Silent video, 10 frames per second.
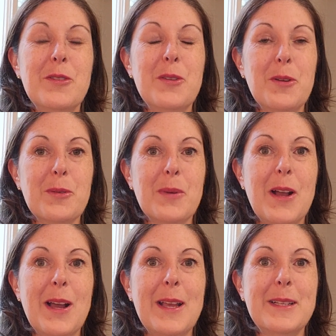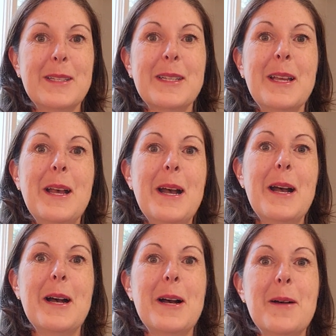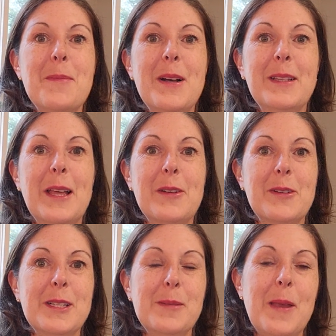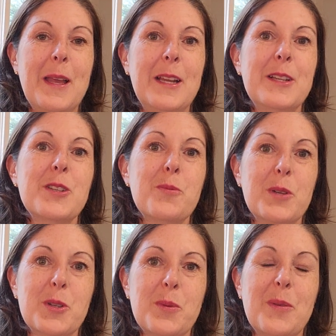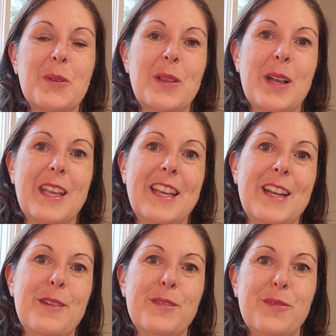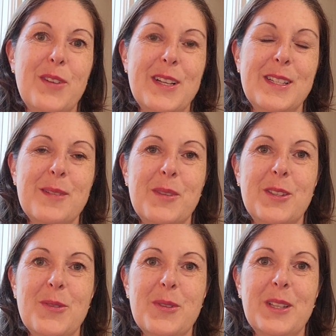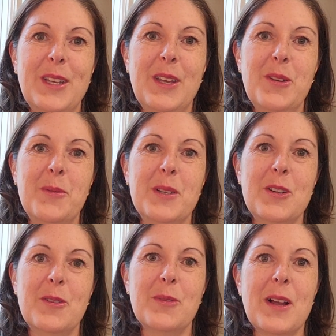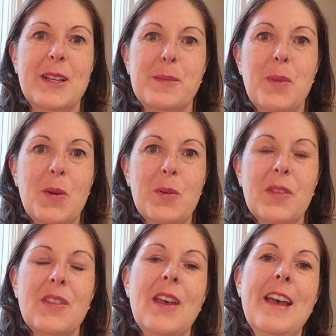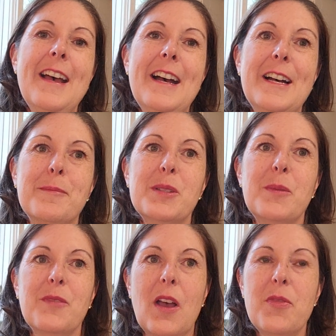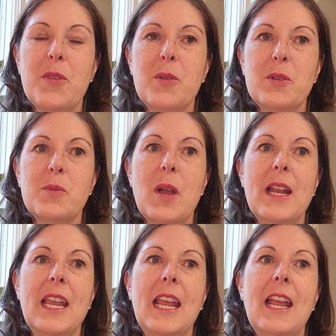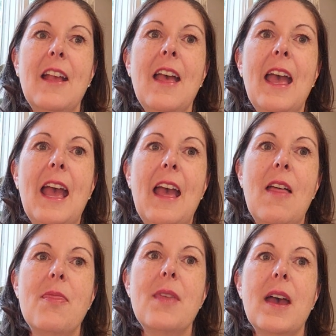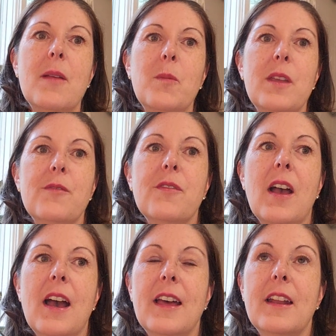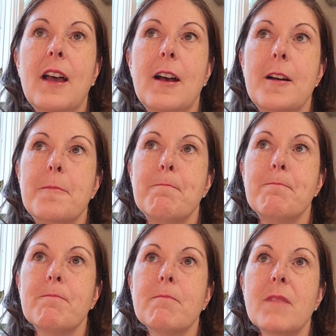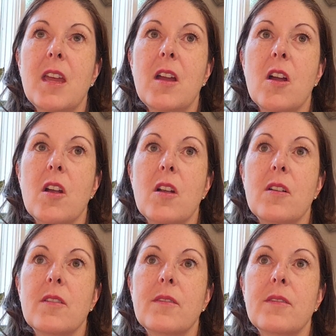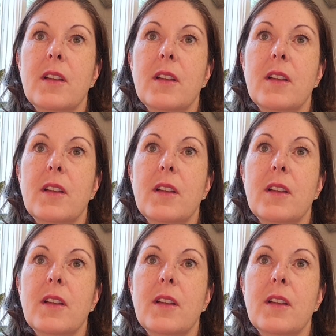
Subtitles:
notarize a letter in Spanish, which we were lucky enough to find someone locally who would notarize both. So we've got those ready. And then we've got our